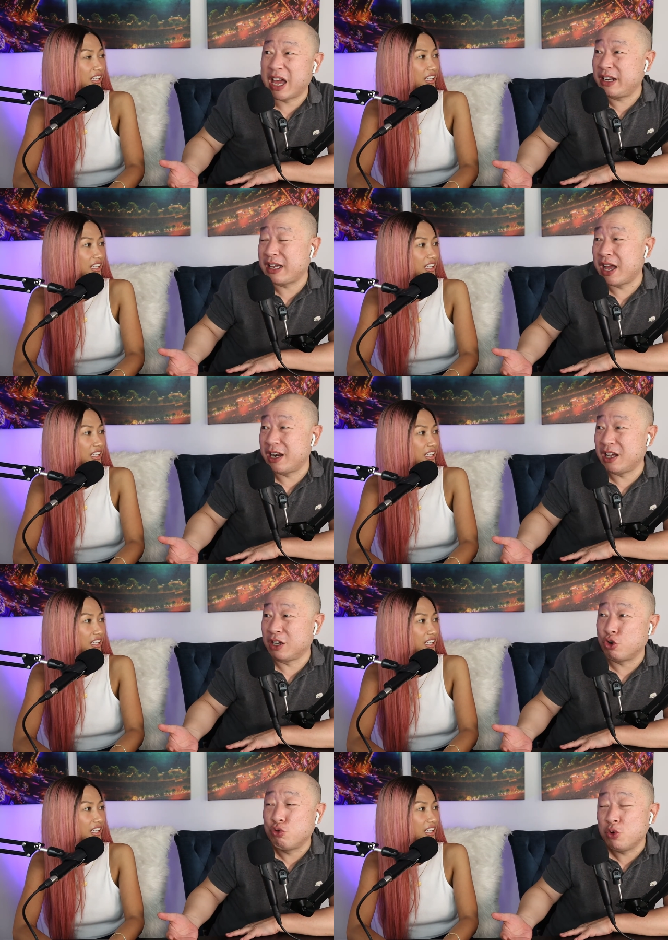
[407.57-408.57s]
Speaker 1: kind of got
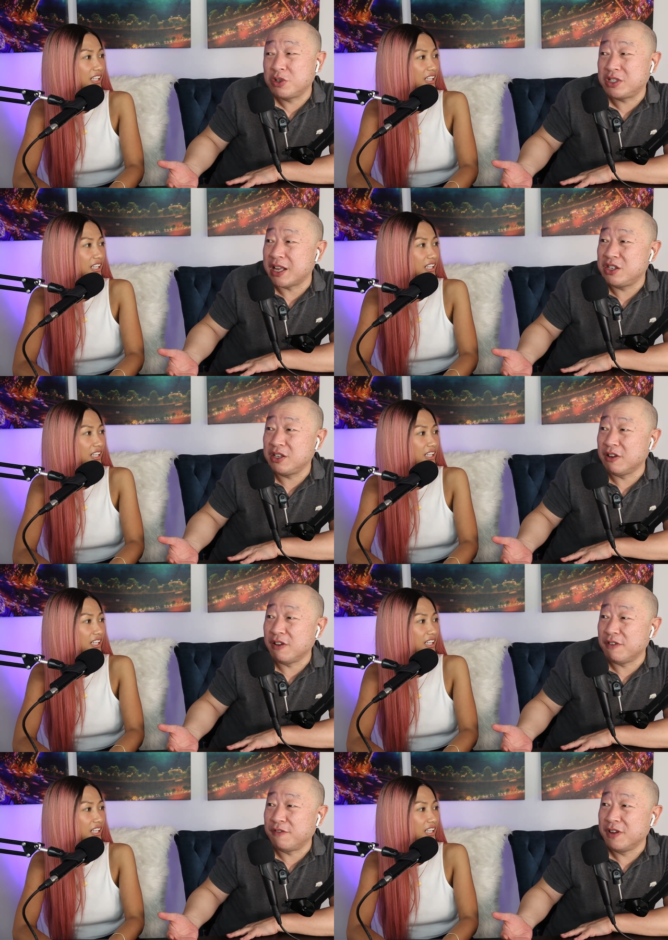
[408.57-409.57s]
a cruel sense
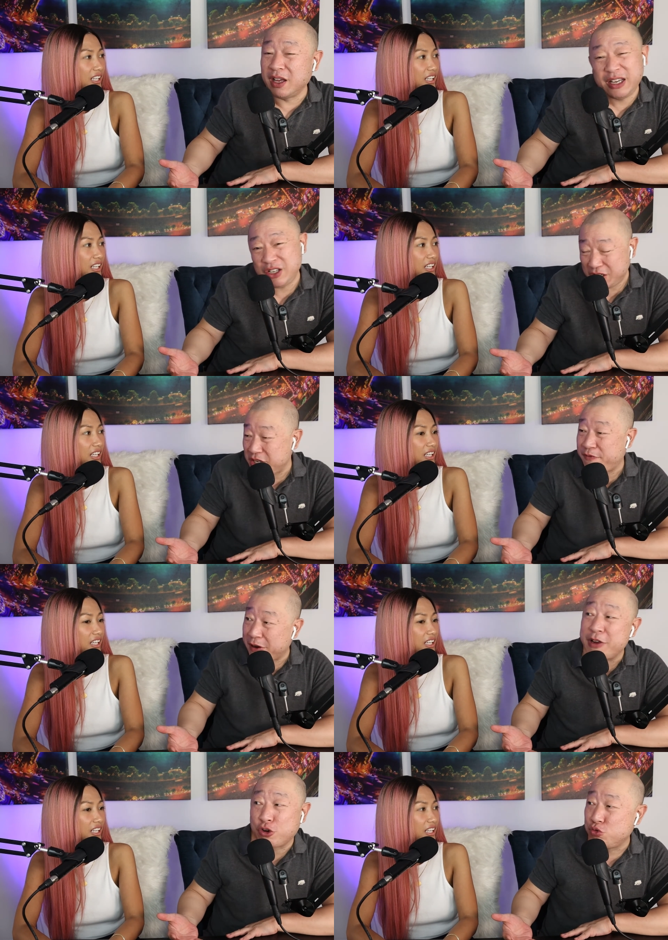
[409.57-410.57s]
of uh, he's a
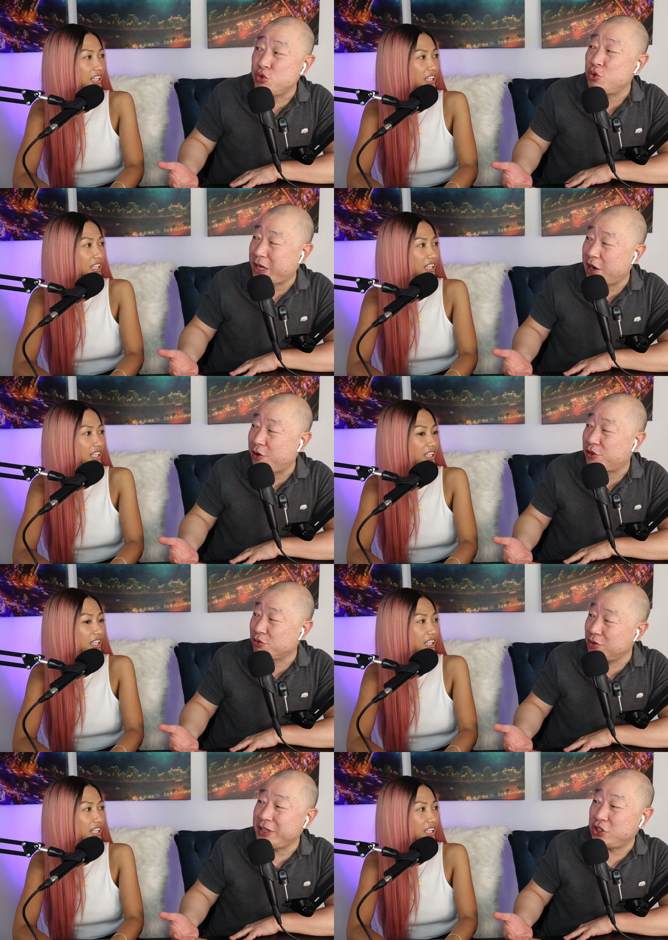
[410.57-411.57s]
very cruel
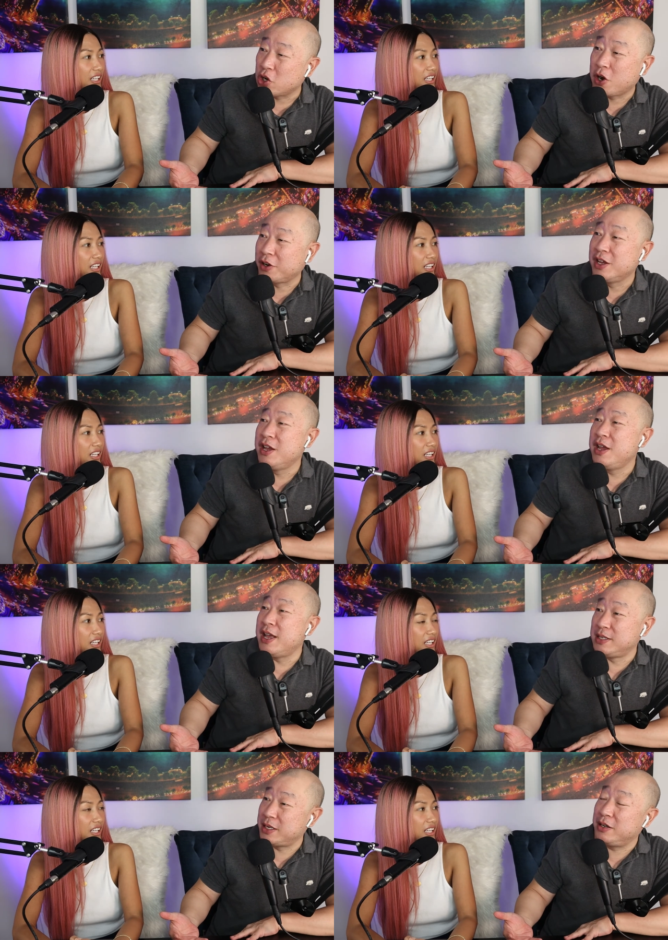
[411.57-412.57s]
character, really dark.
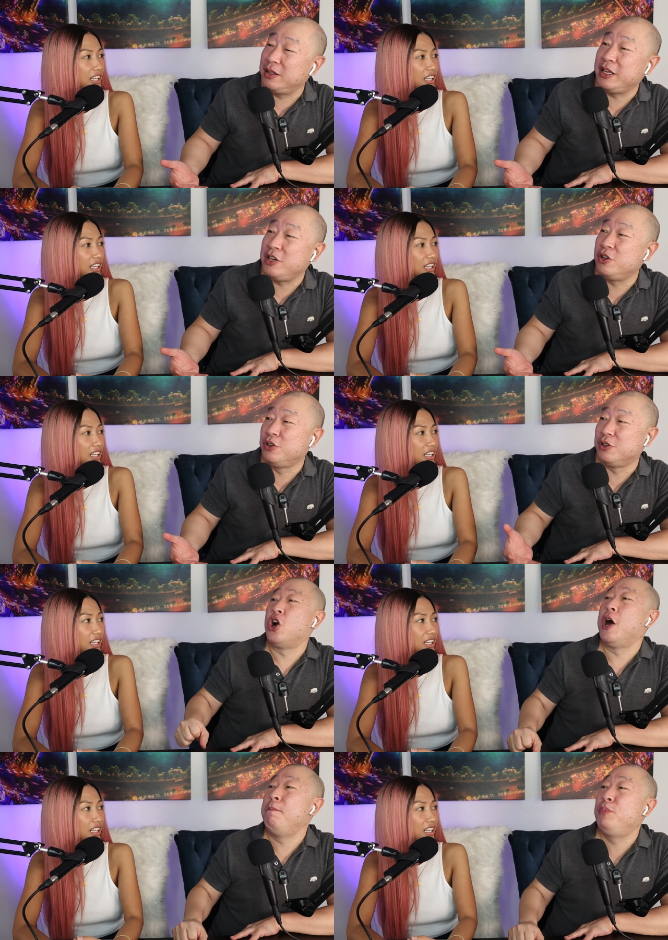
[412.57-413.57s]
And suddenly you're
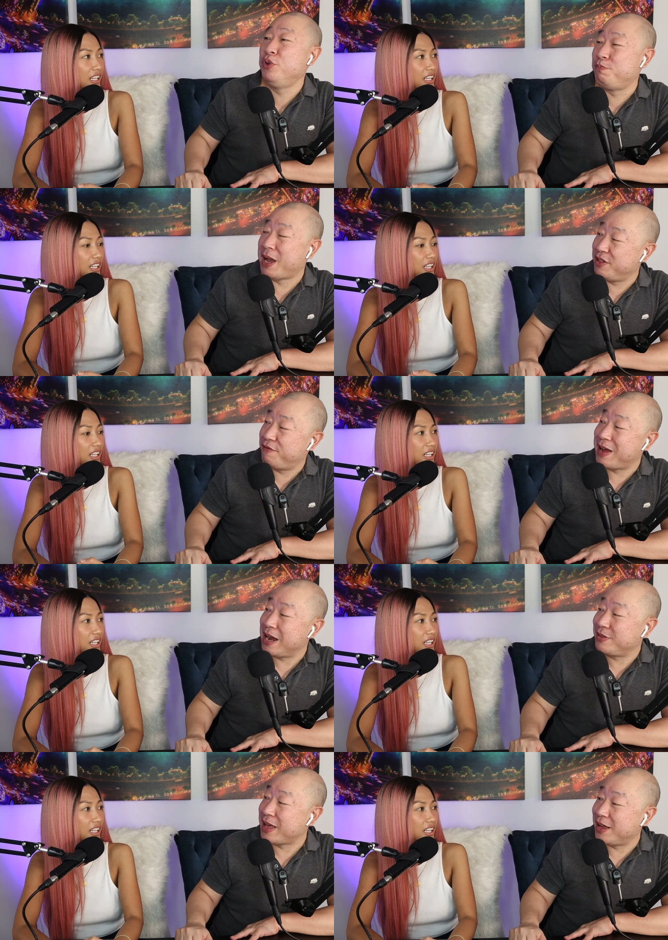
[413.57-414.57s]
humbled by the
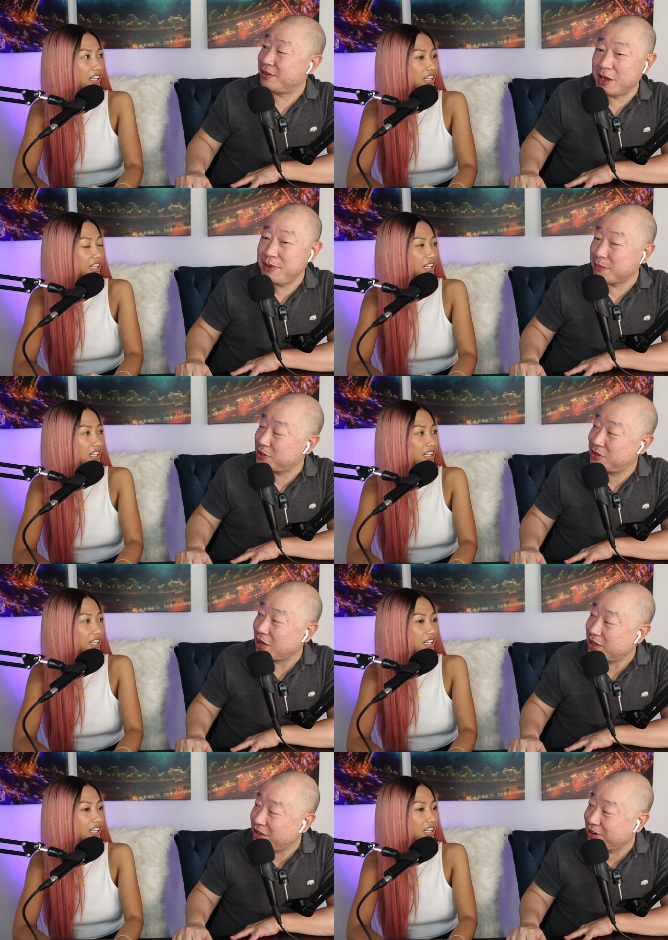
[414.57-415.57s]
fact that maybe I'm
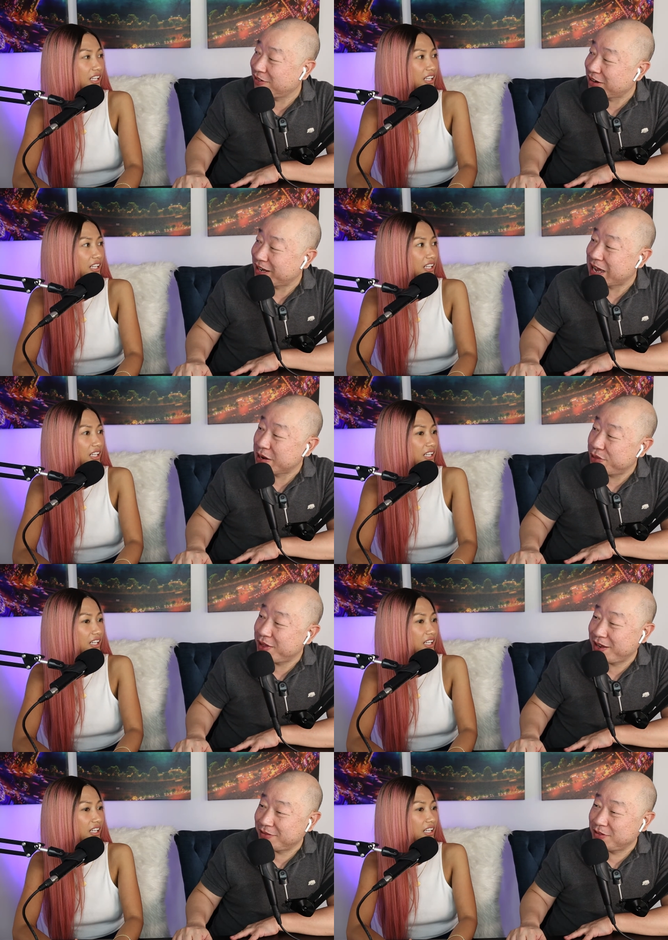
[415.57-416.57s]
stuck here, right? Kind of
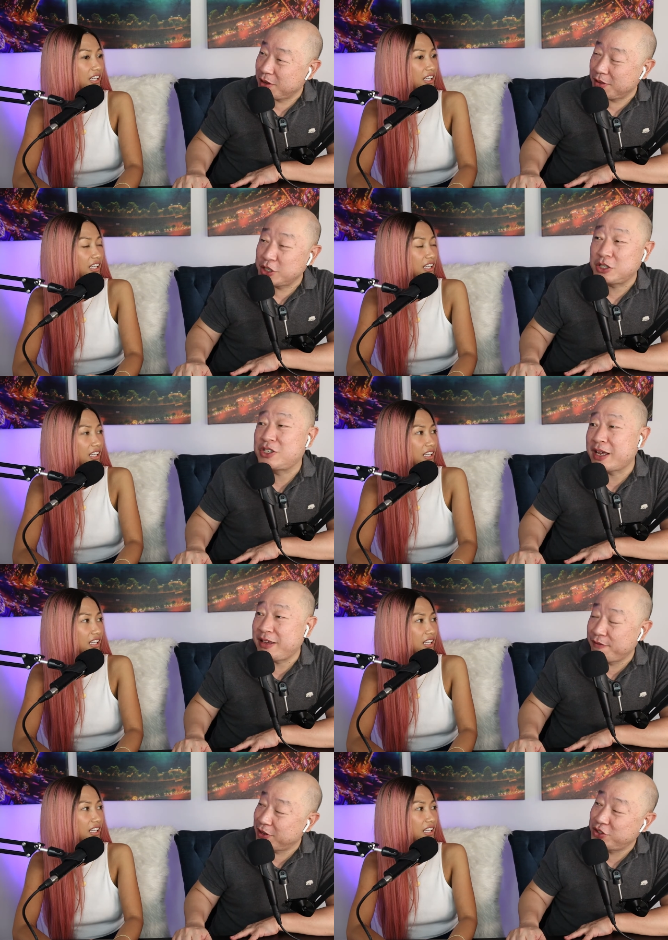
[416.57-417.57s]
thing let's just say
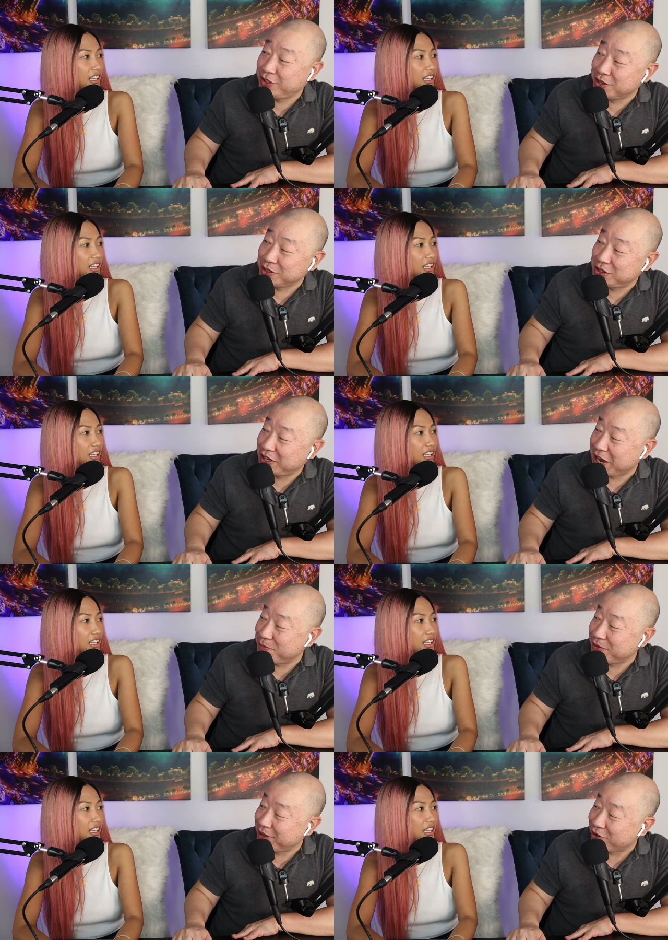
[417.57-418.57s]
he eventually does
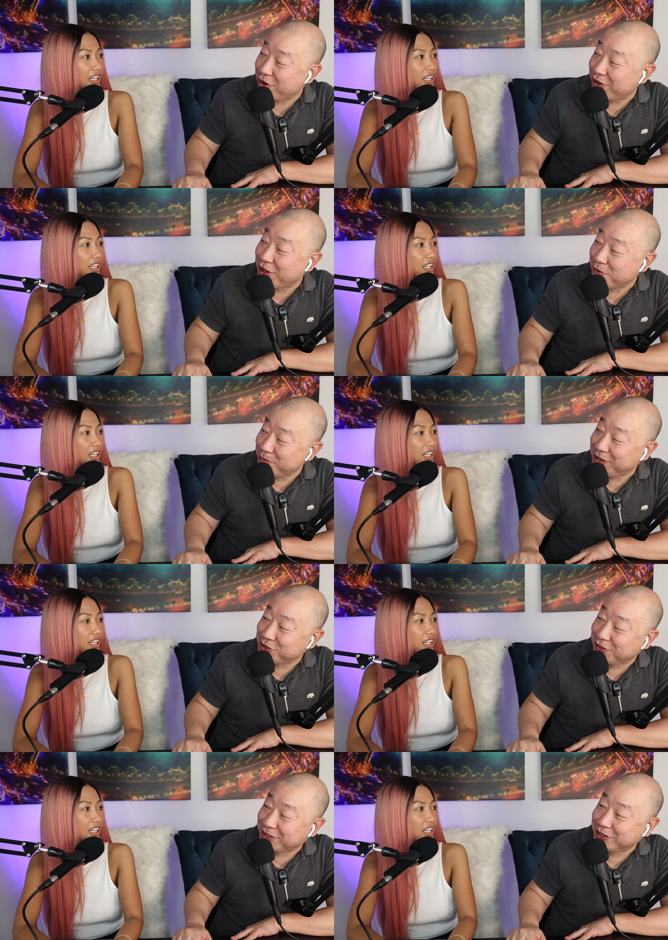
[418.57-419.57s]
escape and then all hell
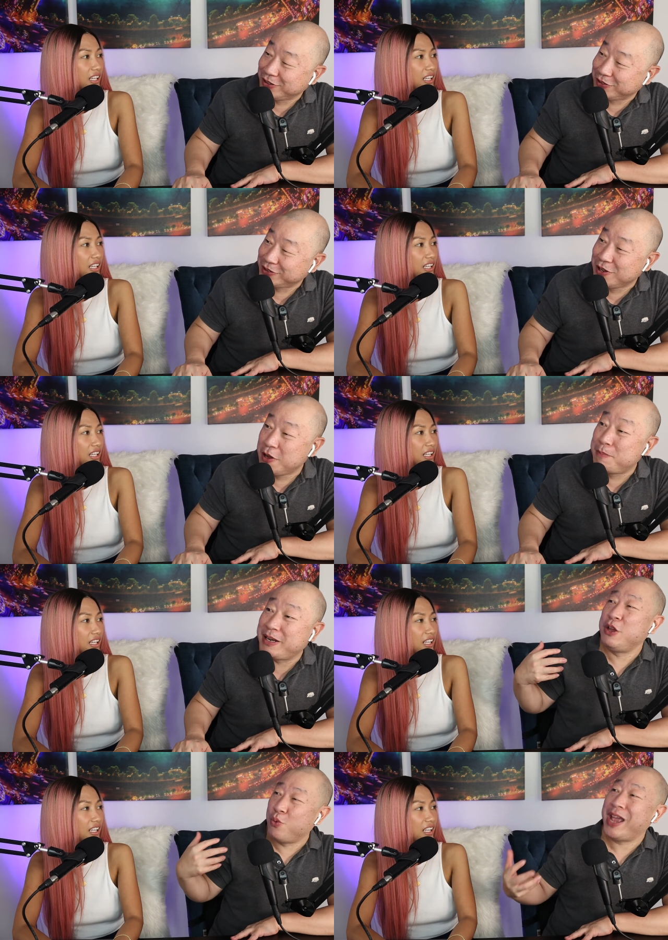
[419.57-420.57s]
breaks fucking loose.
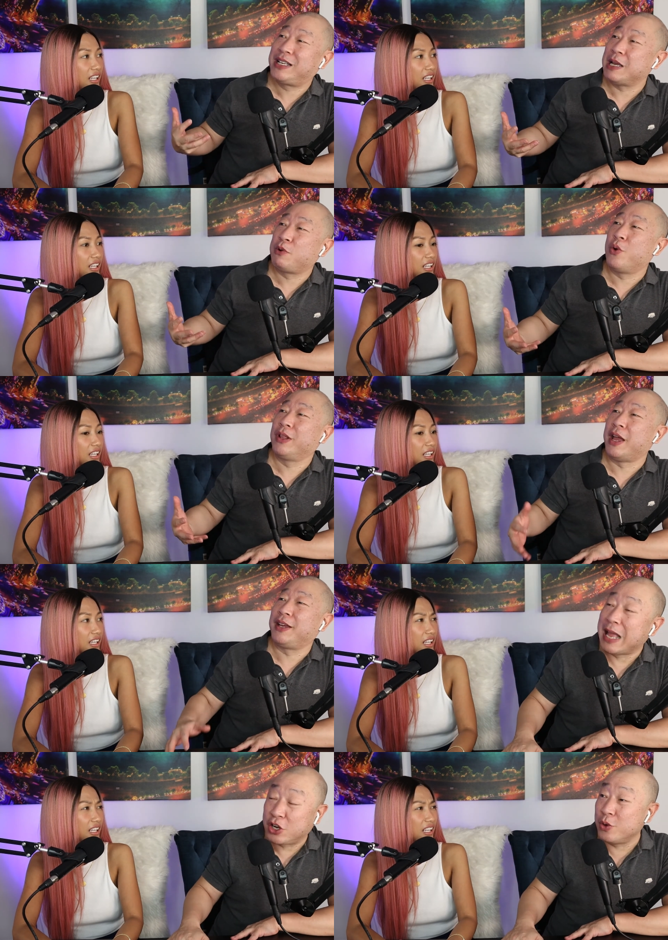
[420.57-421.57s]
But he wakes up going
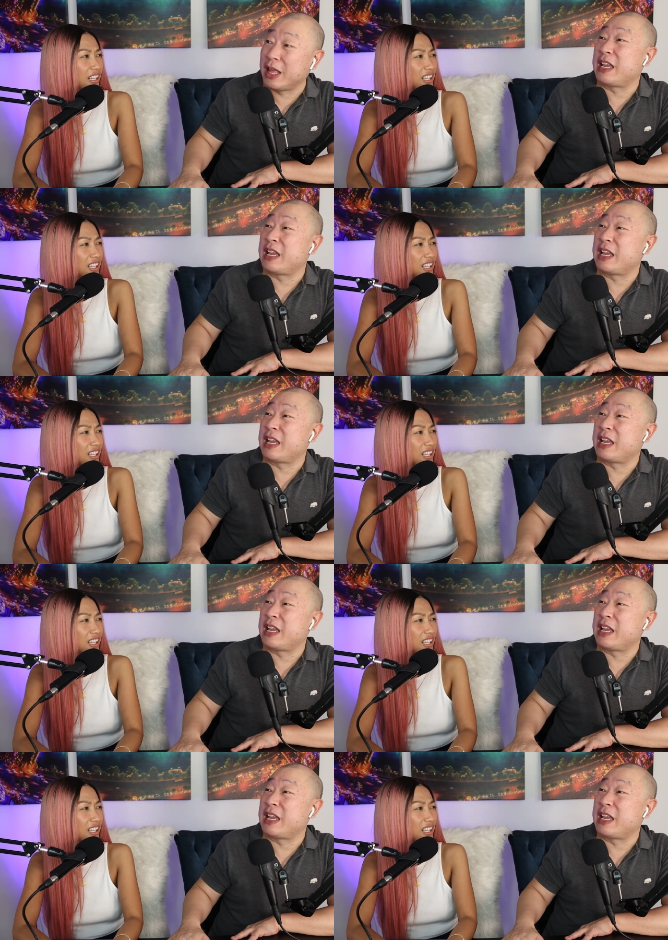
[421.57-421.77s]
like, not going